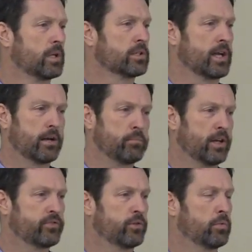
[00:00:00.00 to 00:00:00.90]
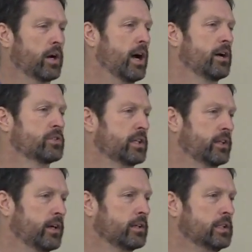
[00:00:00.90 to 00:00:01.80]
It's not a place for
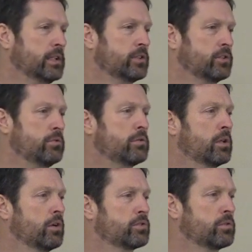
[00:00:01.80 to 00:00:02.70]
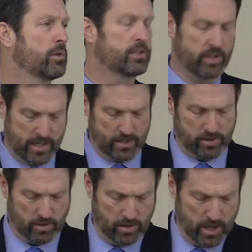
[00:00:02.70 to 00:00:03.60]
warehousing there. It's too close to
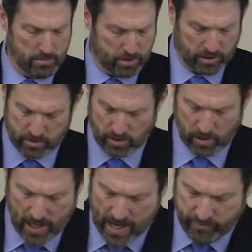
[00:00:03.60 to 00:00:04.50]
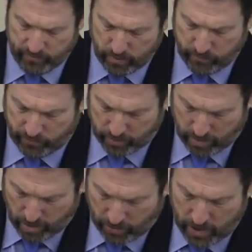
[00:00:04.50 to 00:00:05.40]
residential, but there's a lot of room for
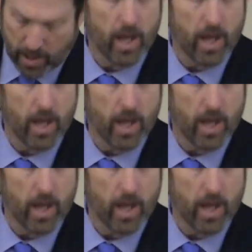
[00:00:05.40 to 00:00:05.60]
growth.